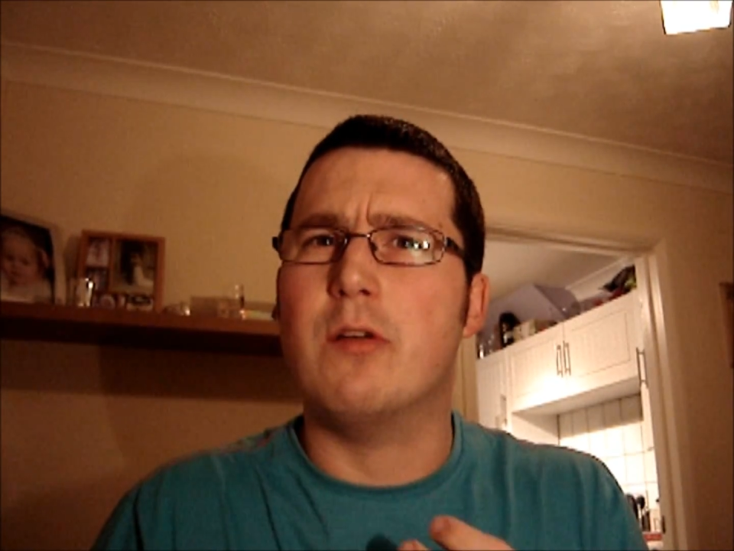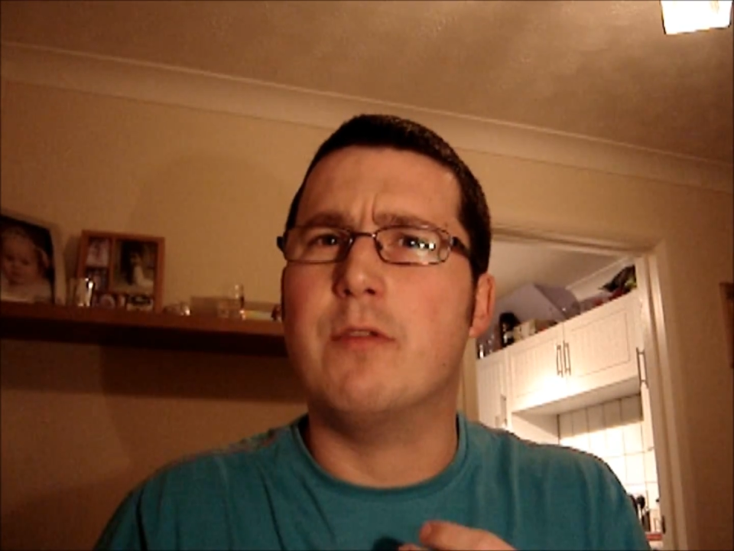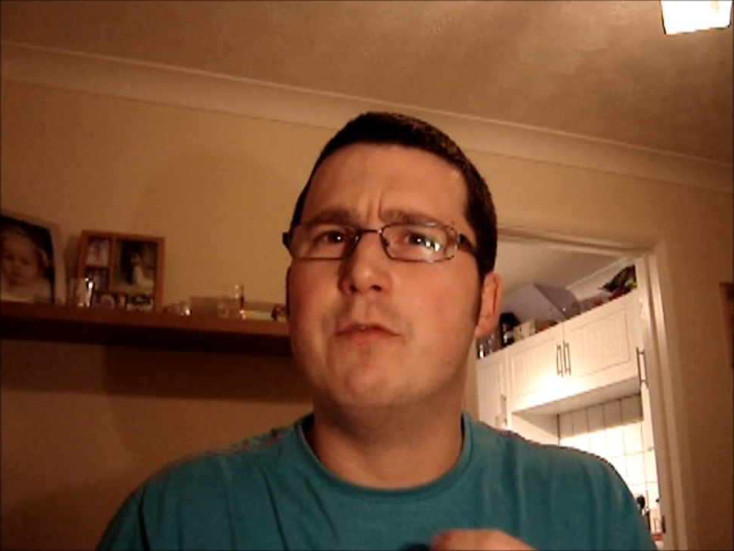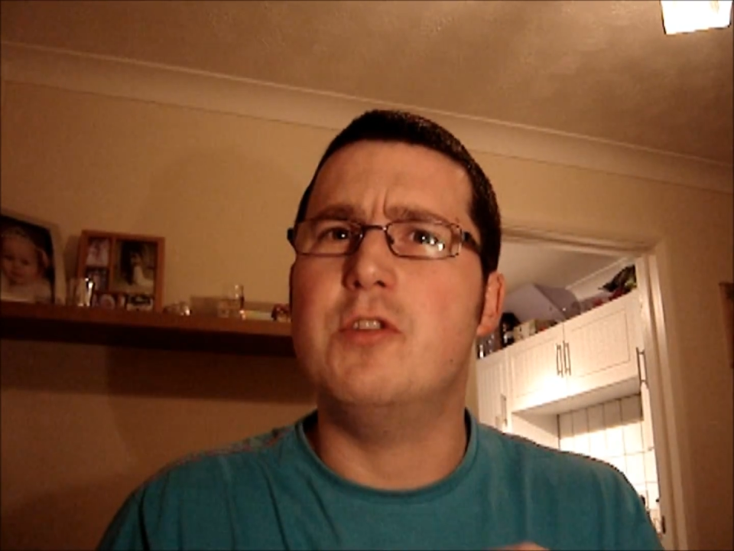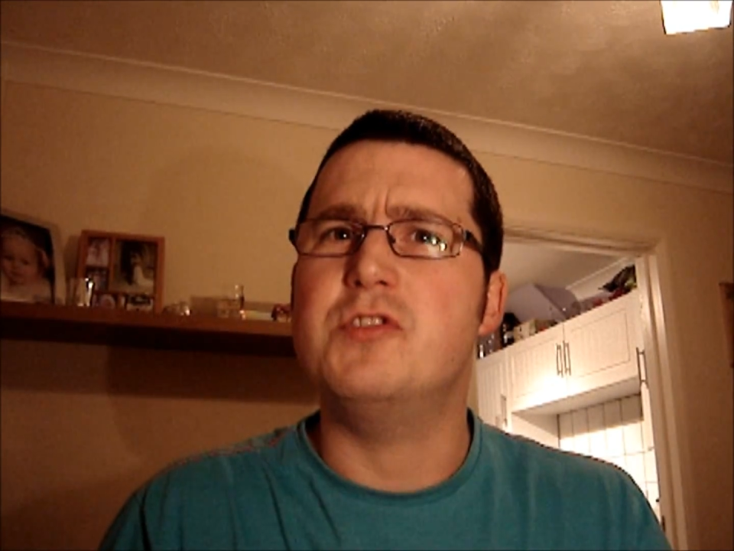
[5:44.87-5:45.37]
I got
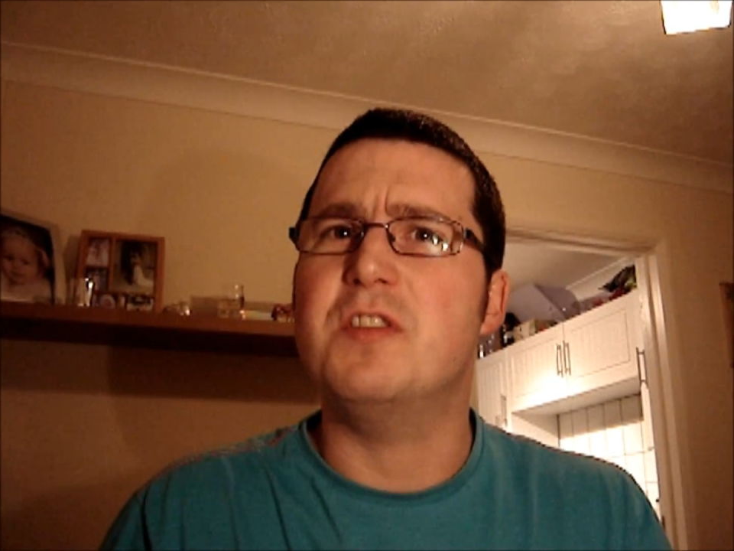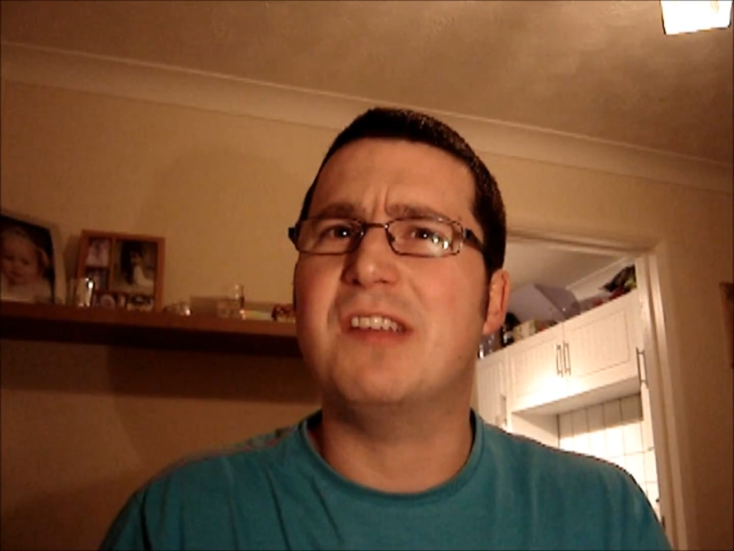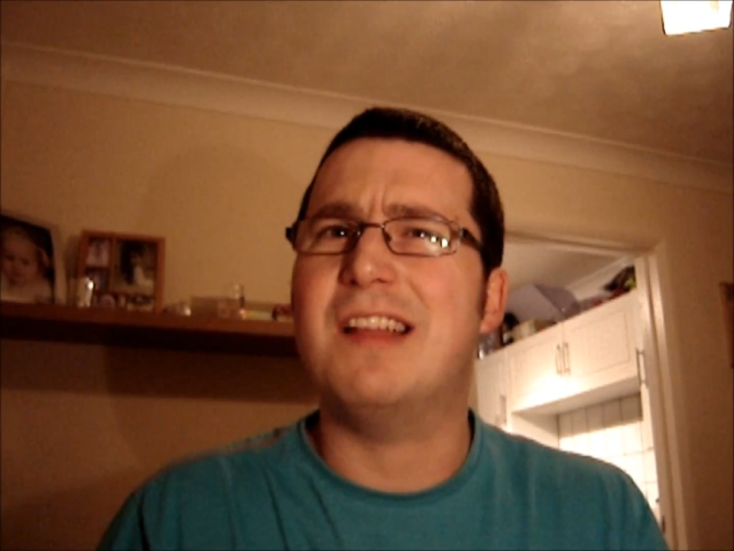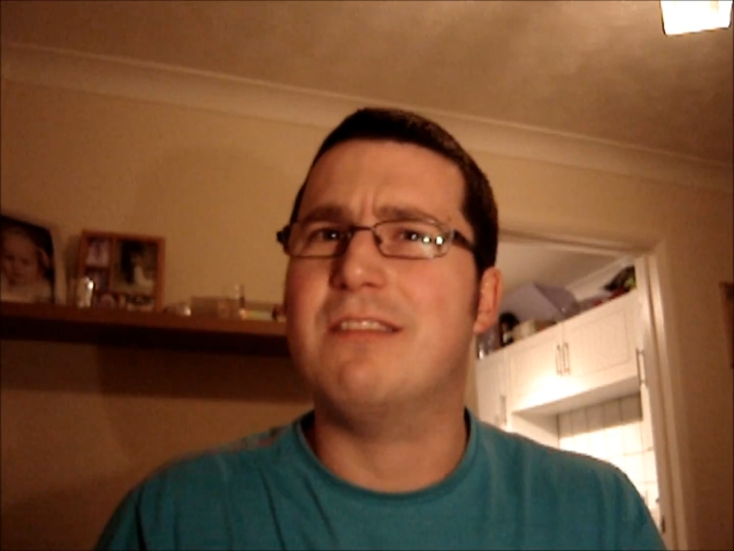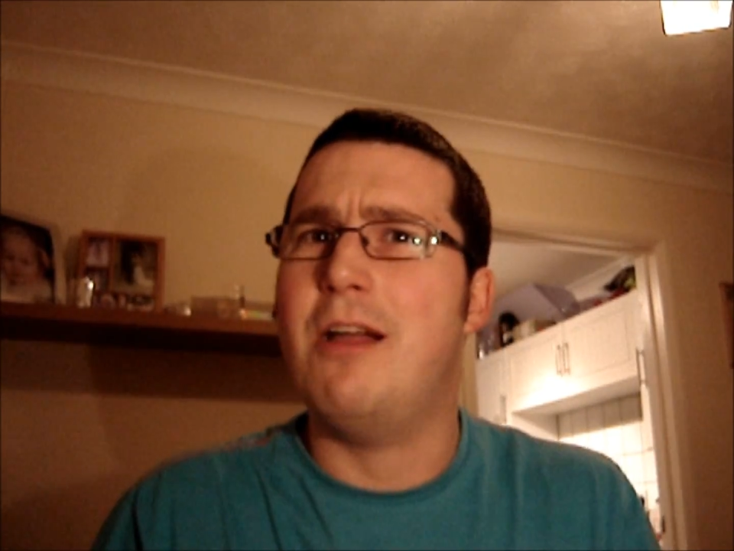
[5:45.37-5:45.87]
the fruit
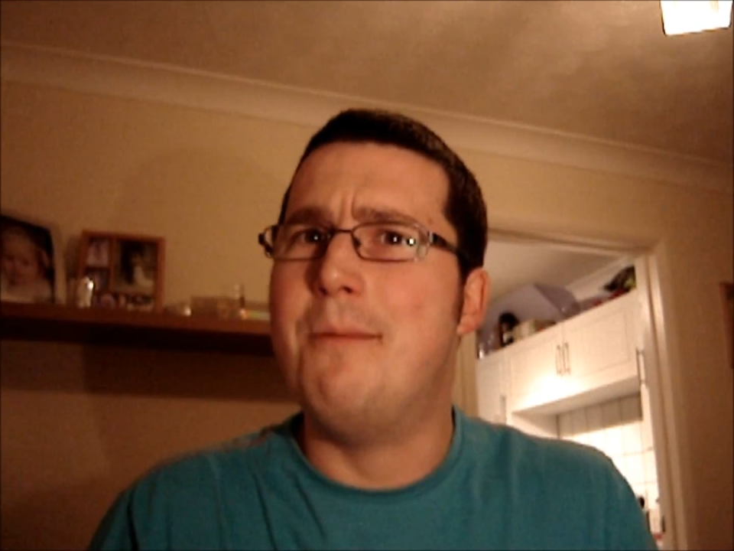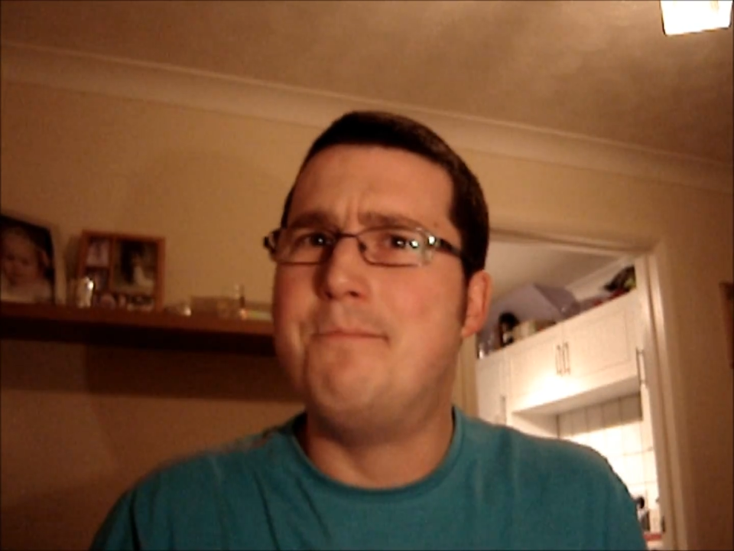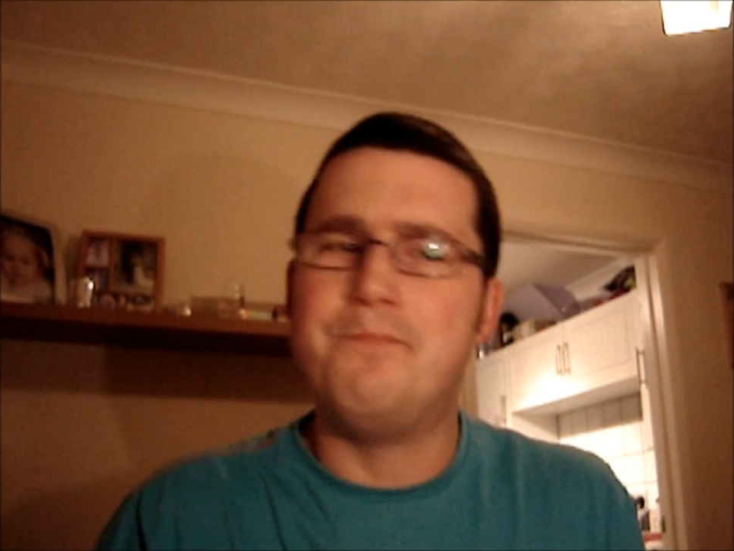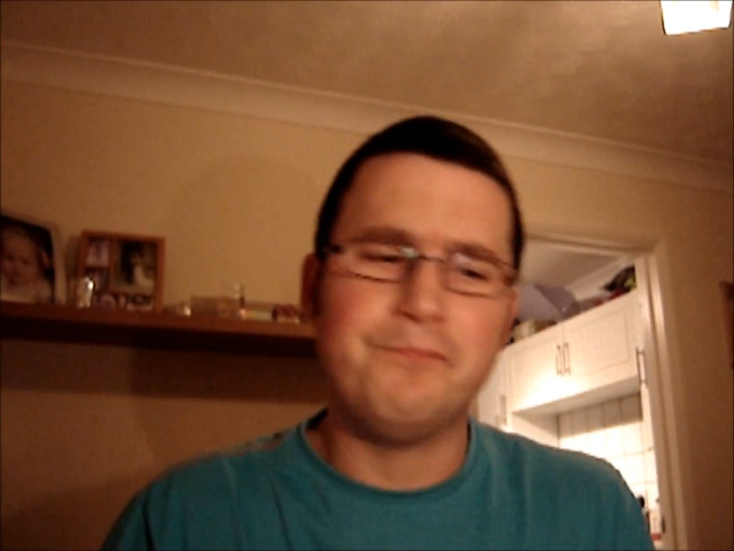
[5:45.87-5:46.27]
juice that time.